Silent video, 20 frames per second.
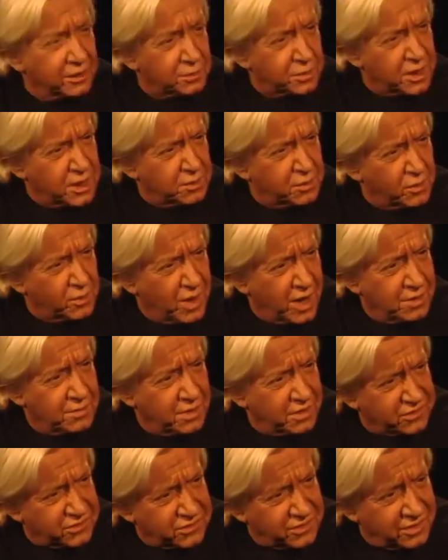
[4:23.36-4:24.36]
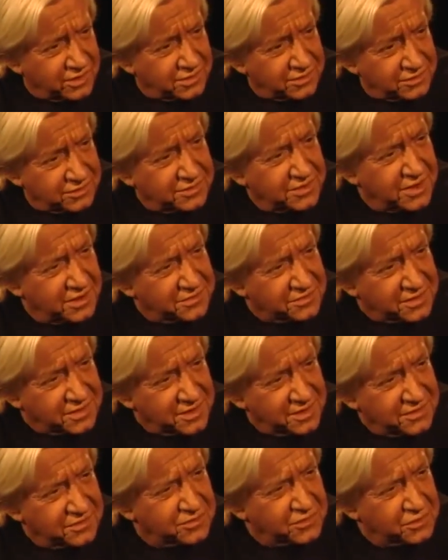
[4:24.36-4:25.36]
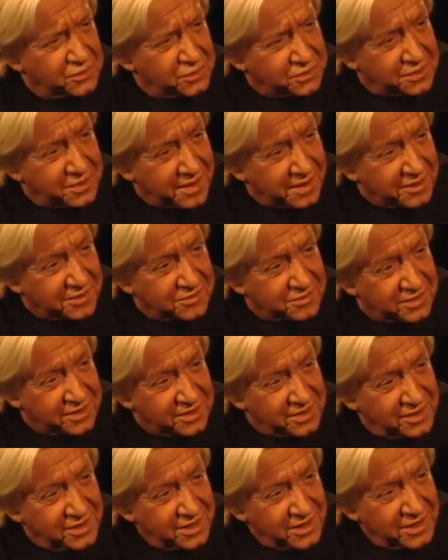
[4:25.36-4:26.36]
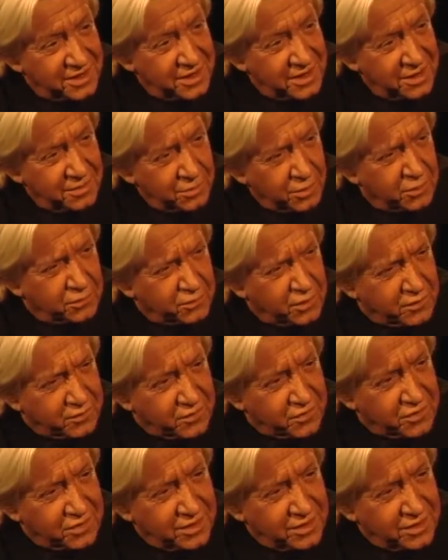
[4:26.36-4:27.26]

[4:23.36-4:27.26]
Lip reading: of people, I must tell you, hasn't he? He's a good man, isn't he? Merv Griffith.